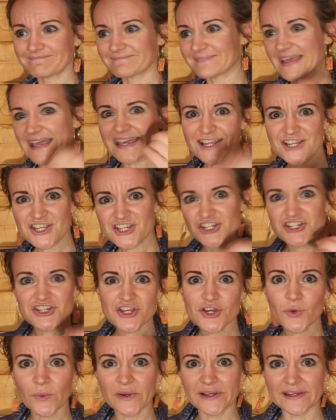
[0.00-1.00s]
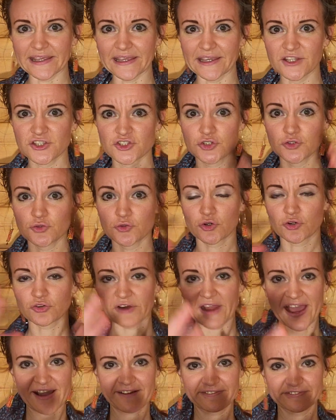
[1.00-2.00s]
ingenuity to
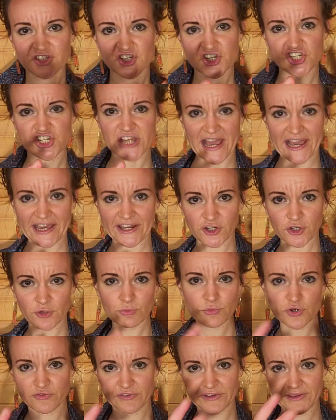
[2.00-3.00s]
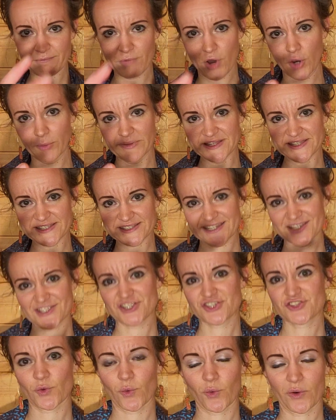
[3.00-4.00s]
craft shadow moving moments and
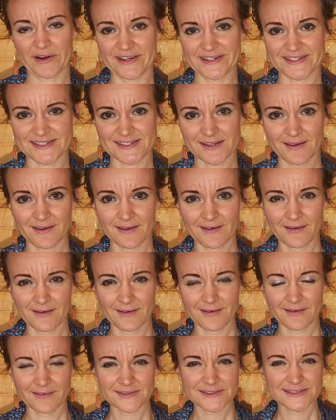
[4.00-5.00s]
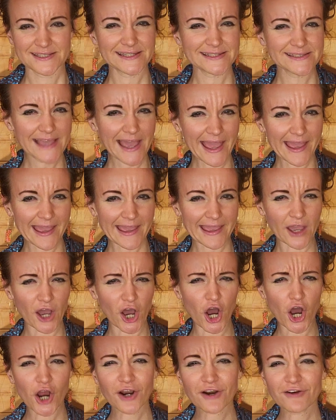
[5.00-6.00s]
stories. Today,
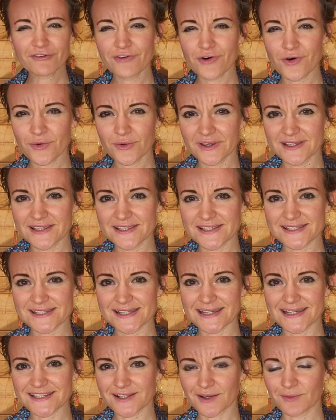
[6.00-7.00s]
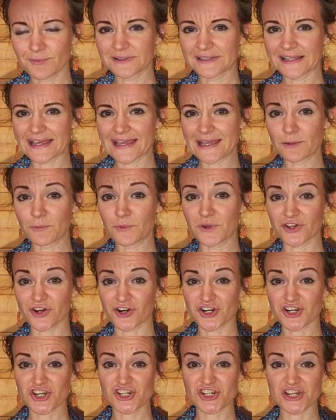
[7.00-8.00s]
our focus is on playing with
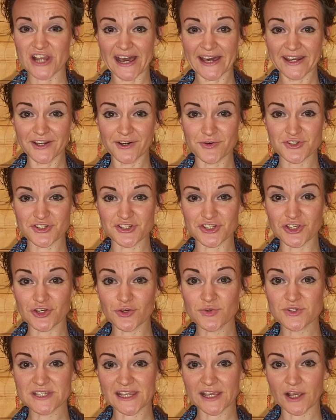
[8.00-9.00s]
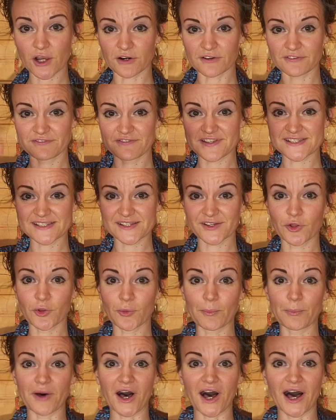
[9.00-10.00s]
our shadows using our physical
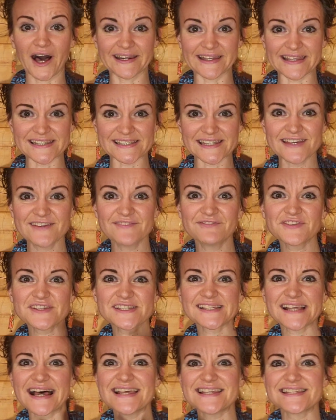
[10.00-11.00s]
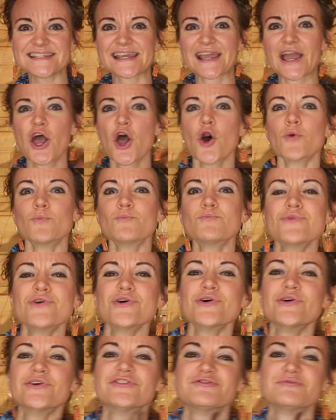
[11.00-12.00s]
bodies, emphasizing
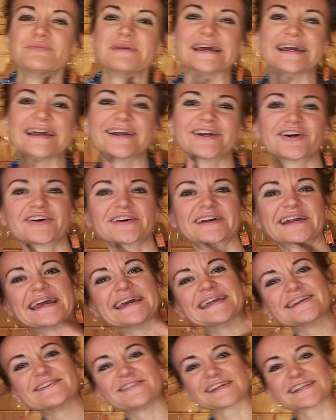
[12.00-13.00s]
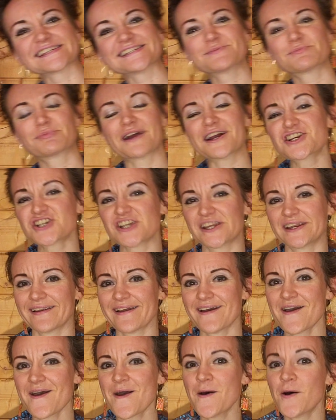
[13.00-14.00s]
movement and creative expression.
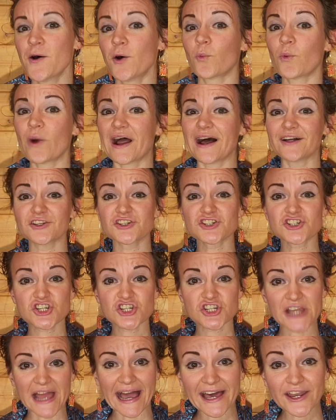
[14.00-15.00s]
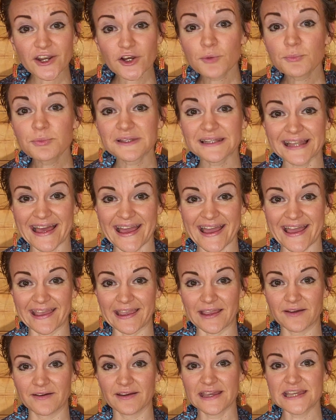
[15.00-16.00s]
While shadow play
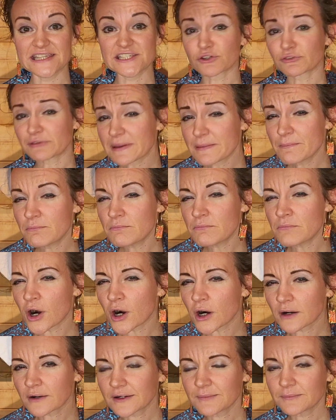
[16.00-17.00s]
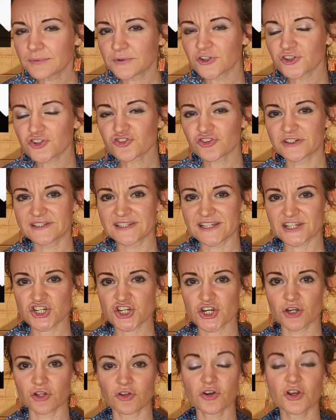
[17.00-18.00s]
is a remarkable
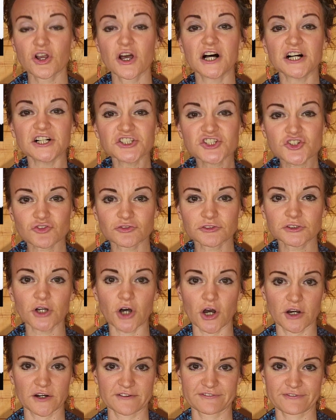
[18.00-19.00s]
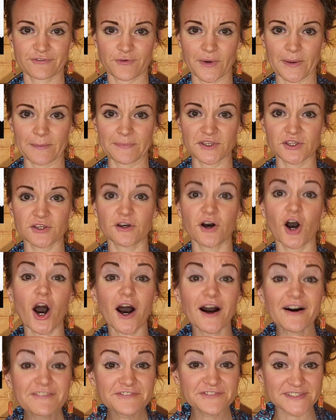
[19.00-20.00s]
traditional cultural art form,
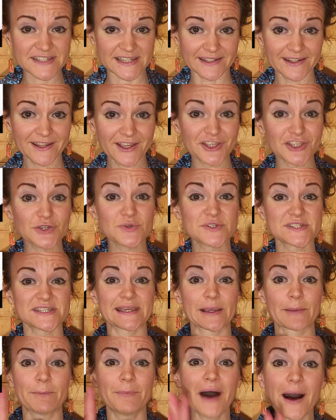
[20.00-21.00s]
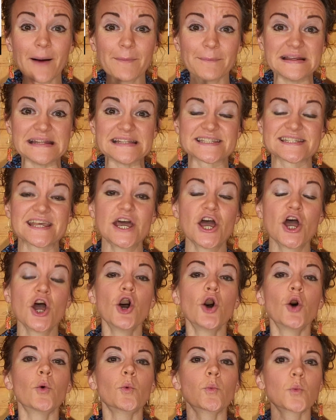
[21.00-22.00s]
often using puppets,
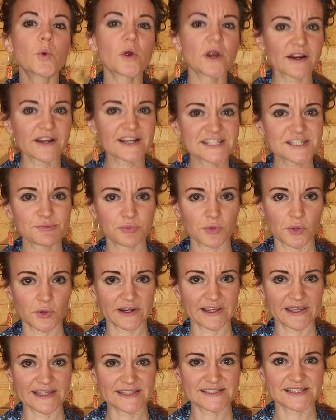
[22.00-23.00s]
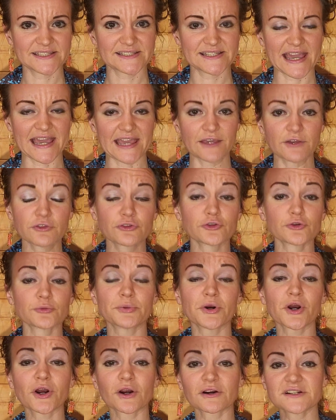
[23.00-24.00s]
we're exploring it today through
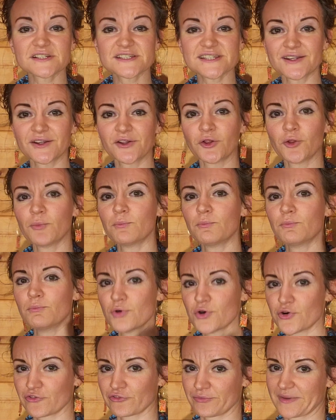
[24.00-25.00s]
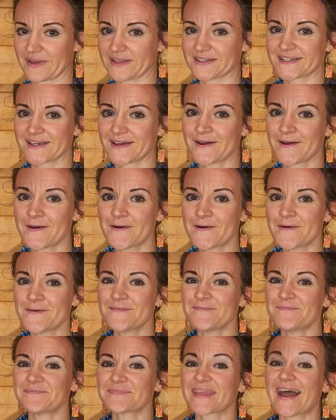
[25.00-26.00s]
personal movement.
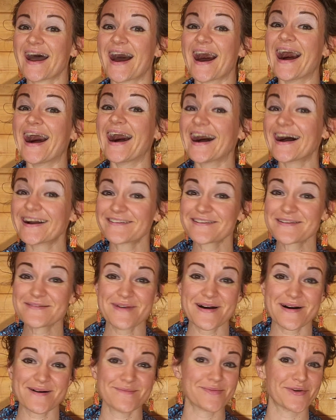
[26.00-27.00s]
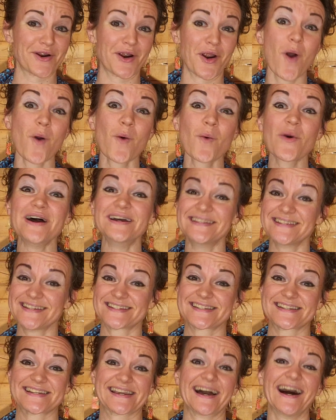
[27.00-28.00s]
I remember
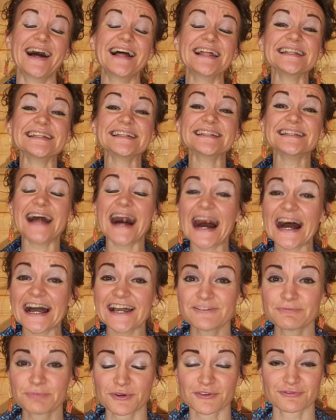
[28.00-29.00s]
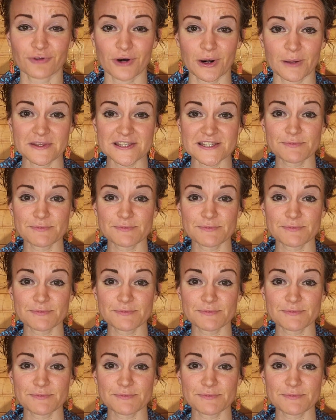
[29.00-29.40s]
witnessing a live performance